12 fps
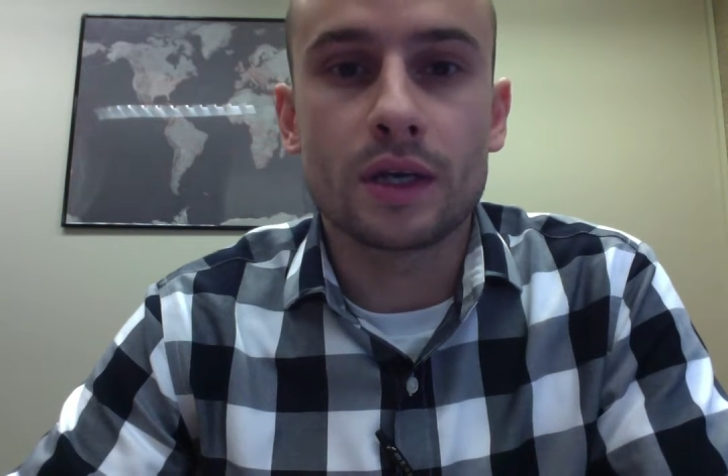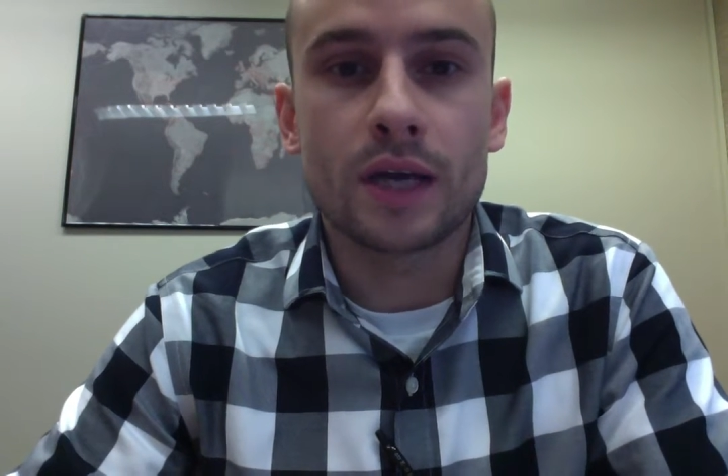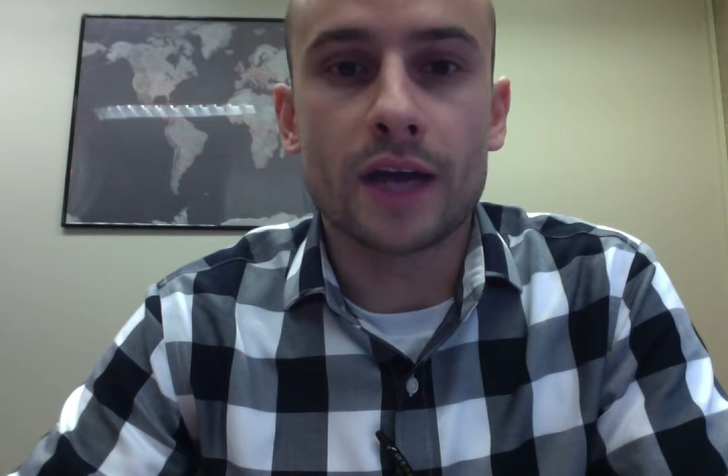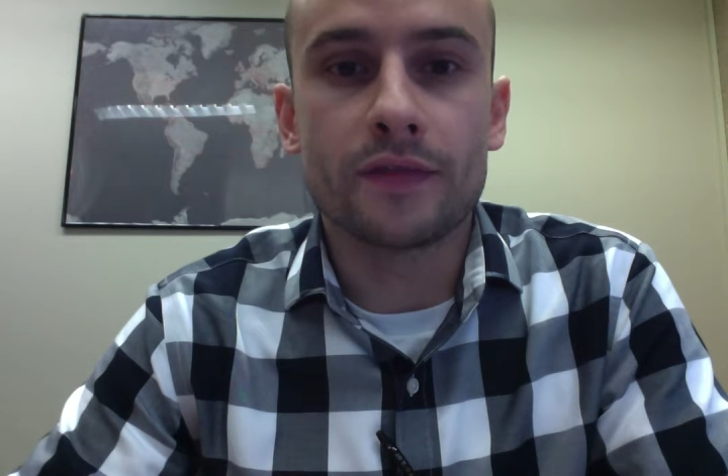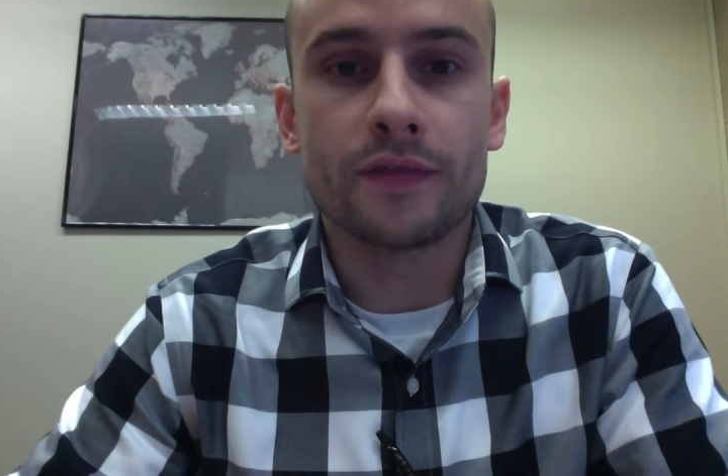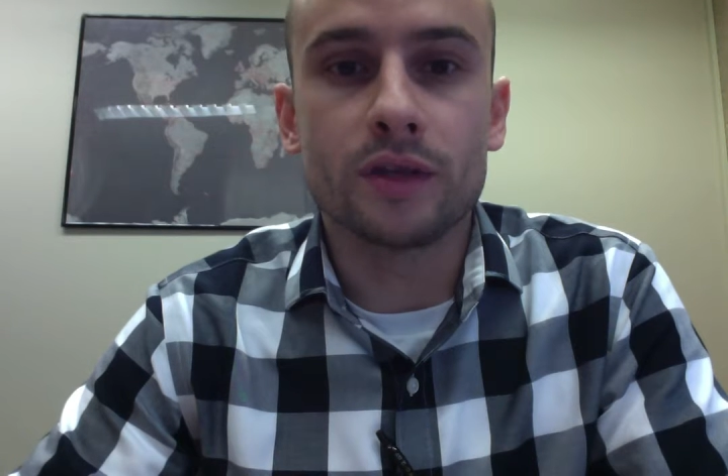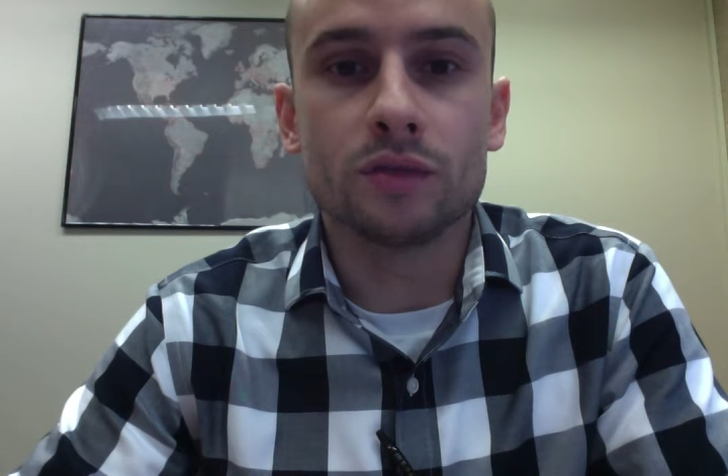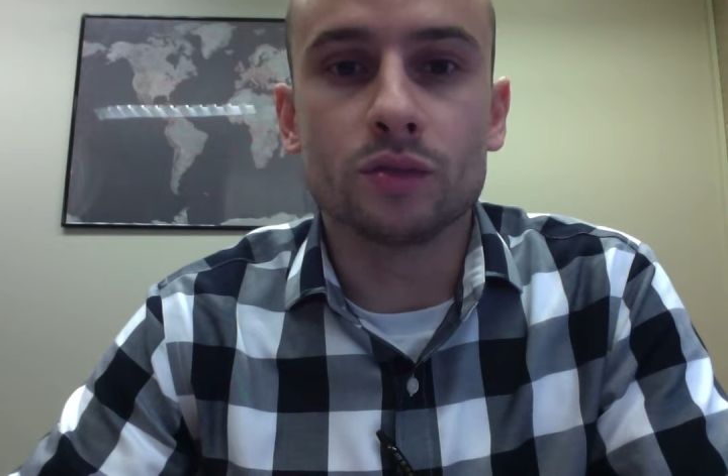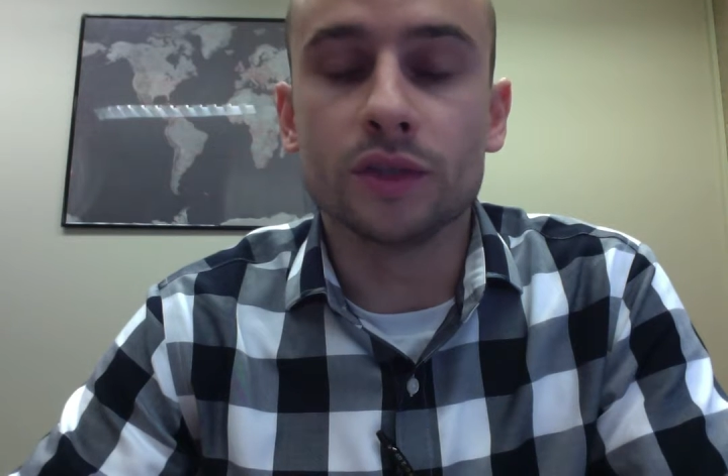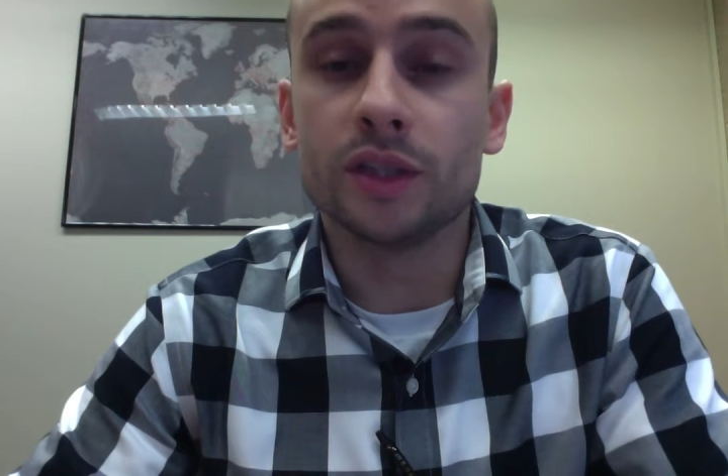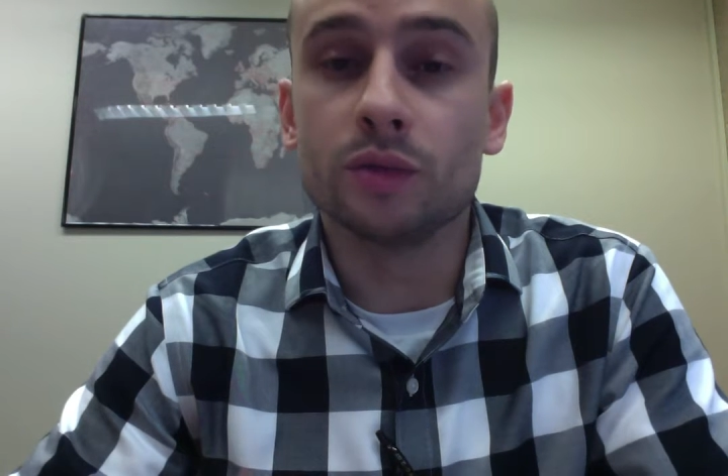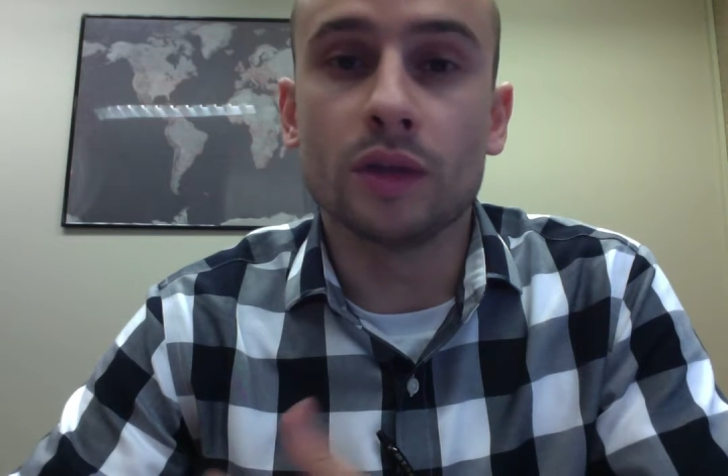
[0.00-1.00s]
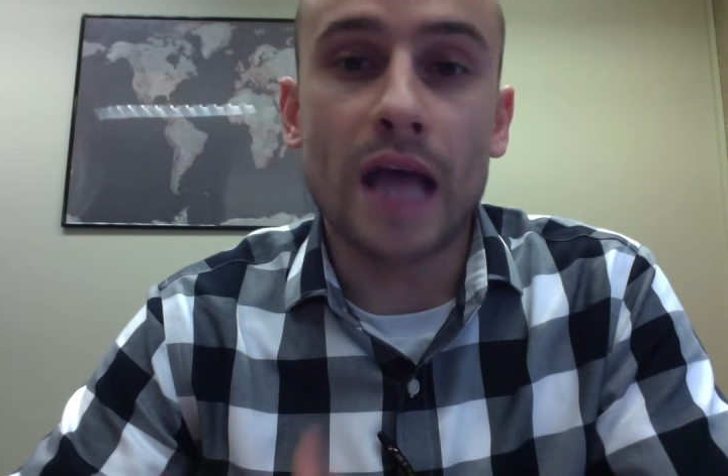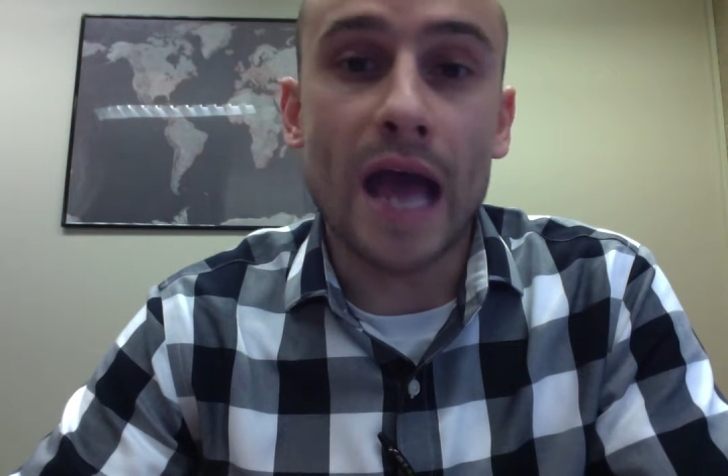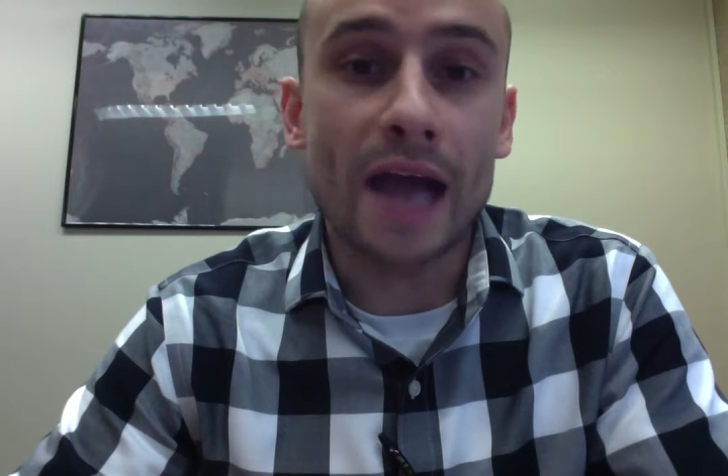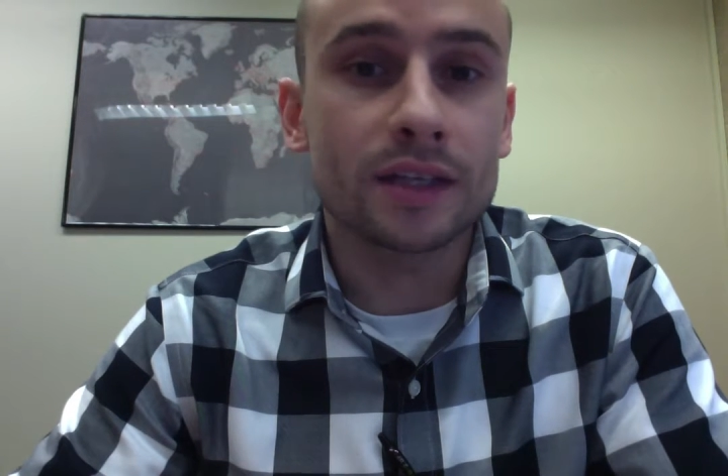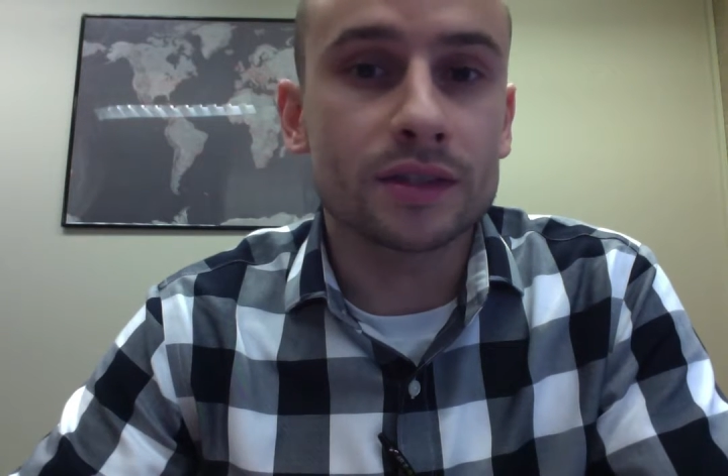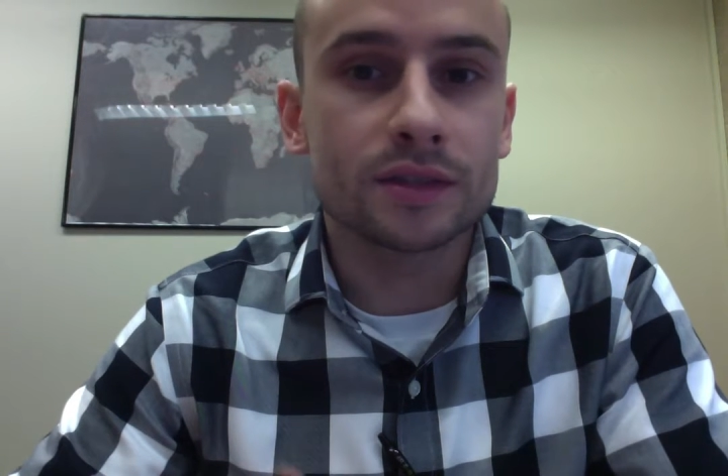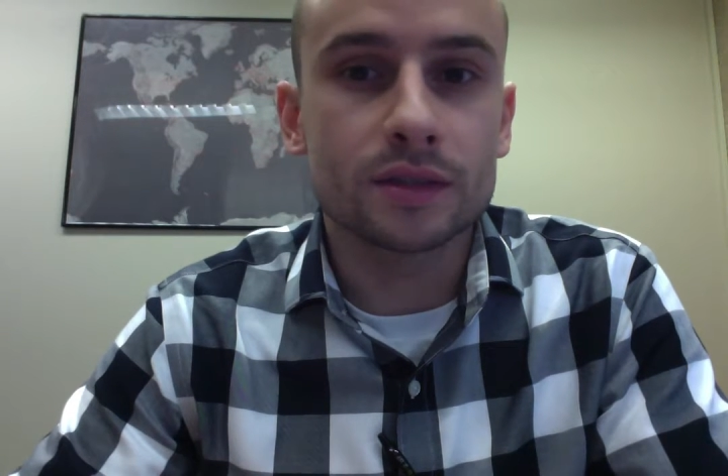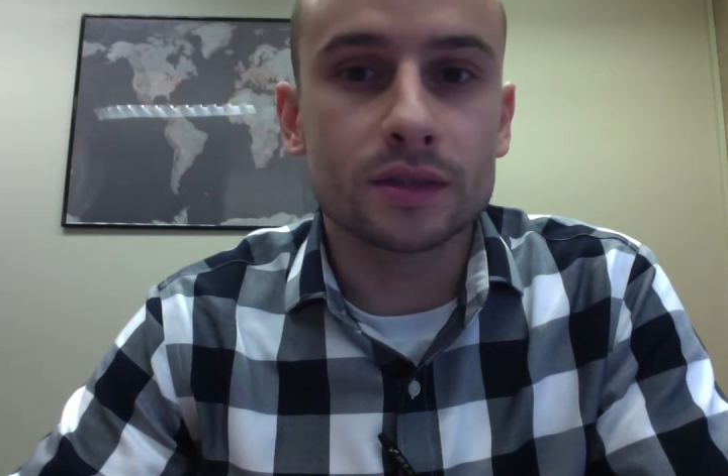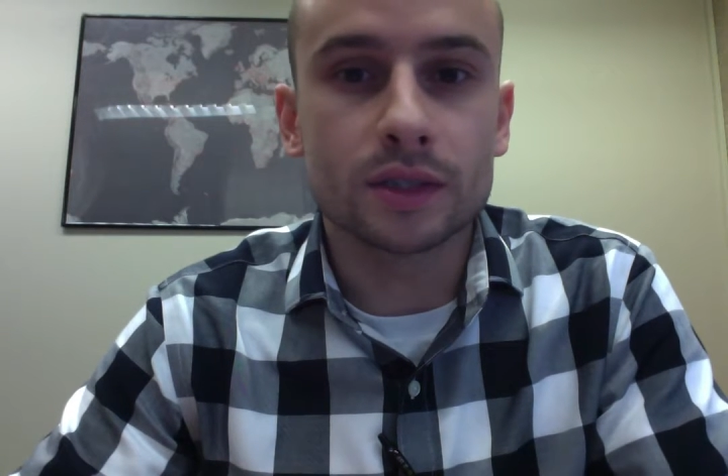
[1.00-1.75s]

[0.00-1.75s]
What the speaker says: I felt really relaxed,